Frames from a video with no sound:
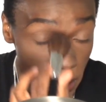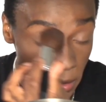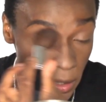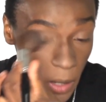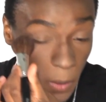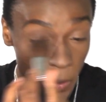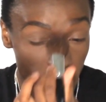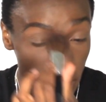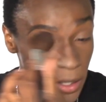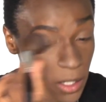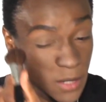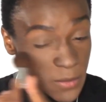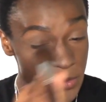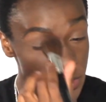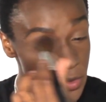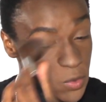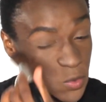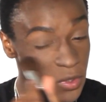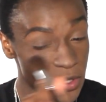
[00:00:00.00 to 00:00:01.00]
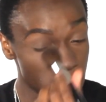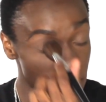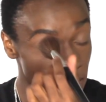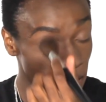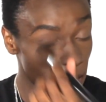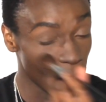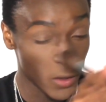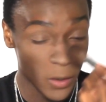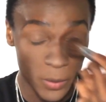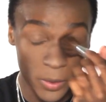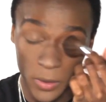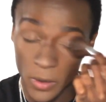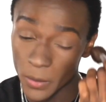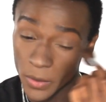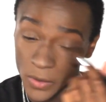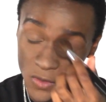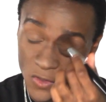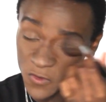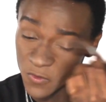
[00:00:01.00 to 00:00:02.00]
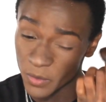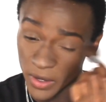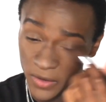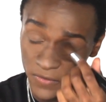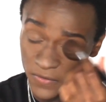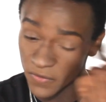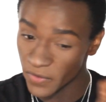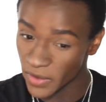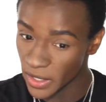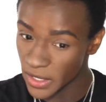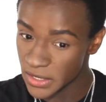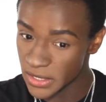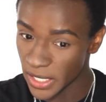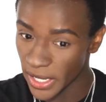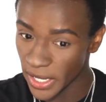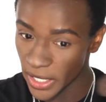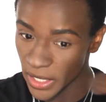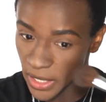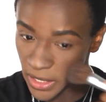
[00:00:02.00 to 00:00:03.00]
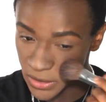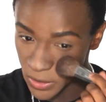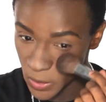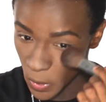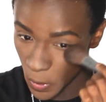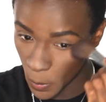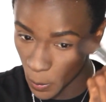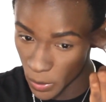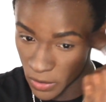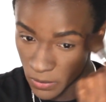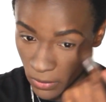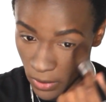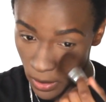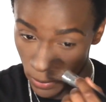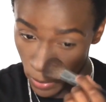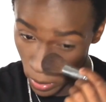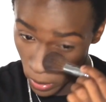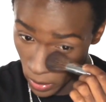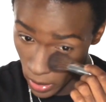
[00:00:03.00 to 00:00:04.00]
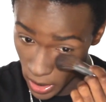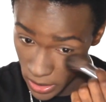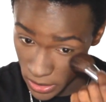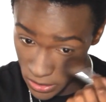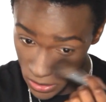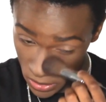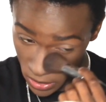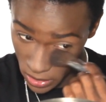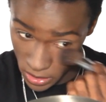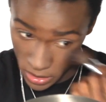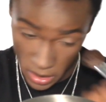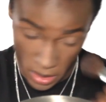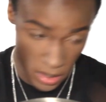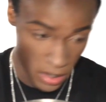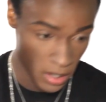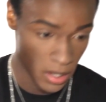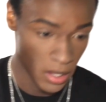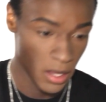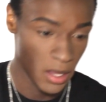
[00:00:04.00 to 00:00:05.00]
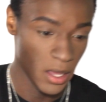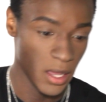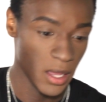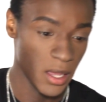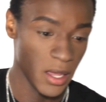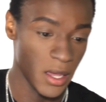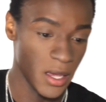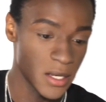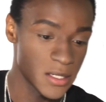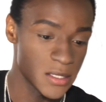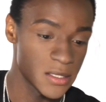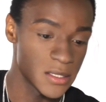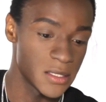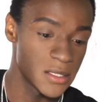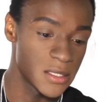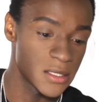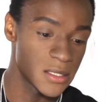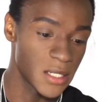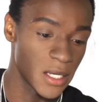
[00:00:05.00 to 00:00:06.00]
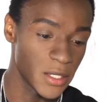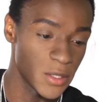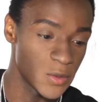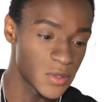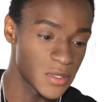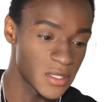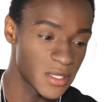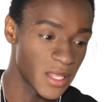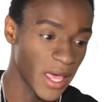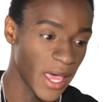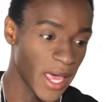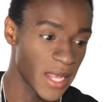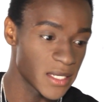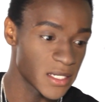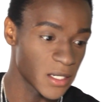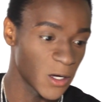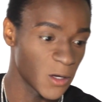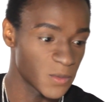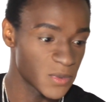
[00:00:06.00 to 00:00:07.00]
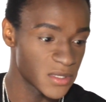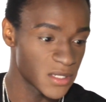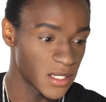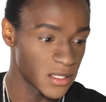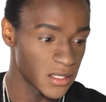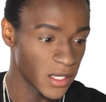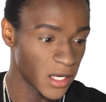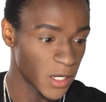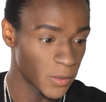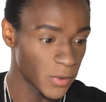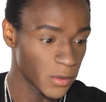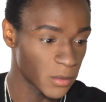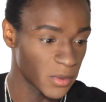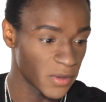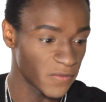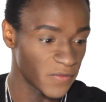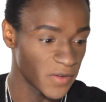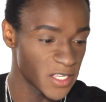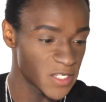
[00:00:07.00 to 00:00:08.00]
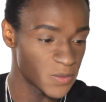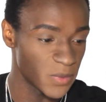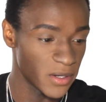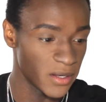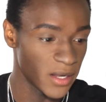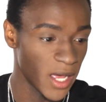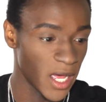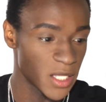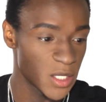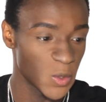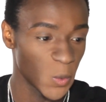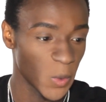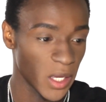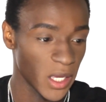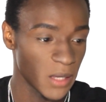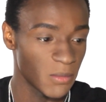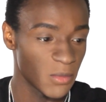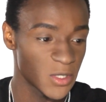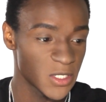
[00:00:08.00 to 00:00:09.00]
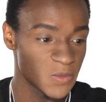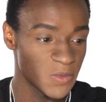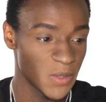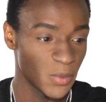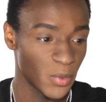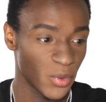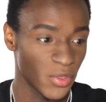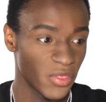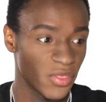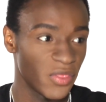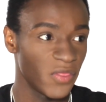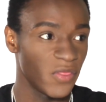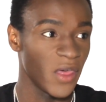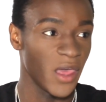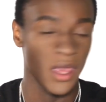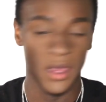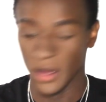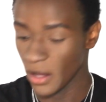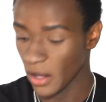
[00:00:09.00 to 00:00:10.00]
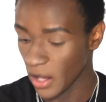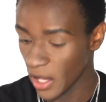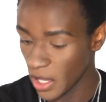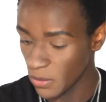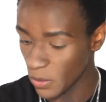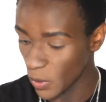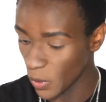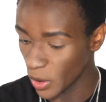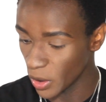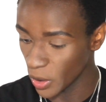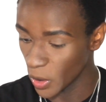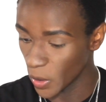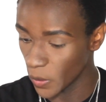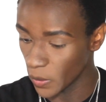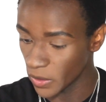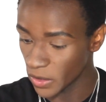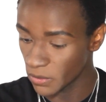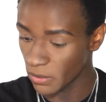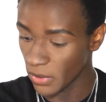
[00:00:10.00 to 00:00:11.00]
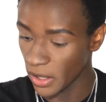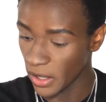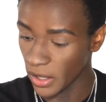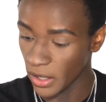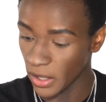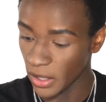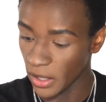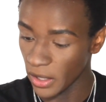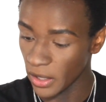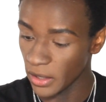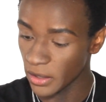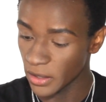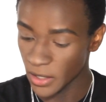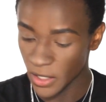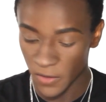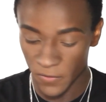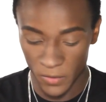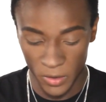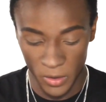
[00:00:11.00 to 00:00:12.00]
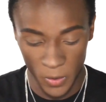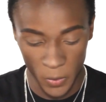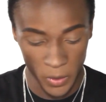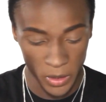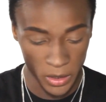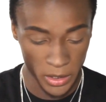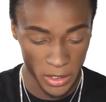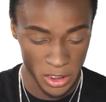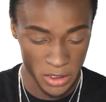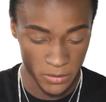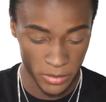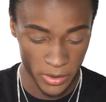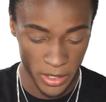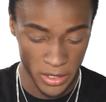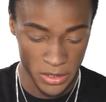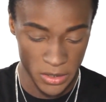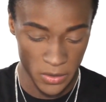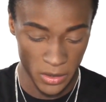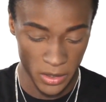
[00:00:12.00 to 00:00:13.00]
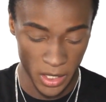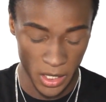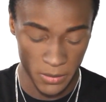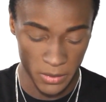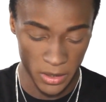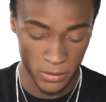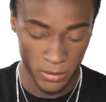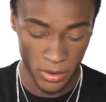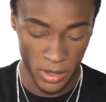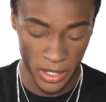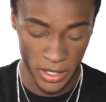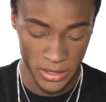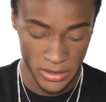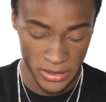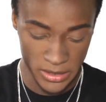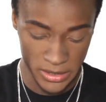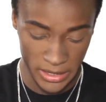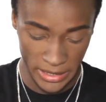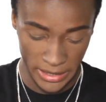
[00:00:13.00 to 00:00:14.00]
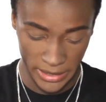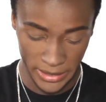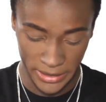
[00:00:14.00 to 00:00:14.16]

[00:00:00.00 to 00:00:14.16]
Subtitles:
Now when it comes to the outer corners of my face, I like to go in with my bronzer, and I use that to help set the outer corner of my face, but not the way most people think. I'm going to go in with my CoverGirl Clean Collection bronzer in Ebony Bronze.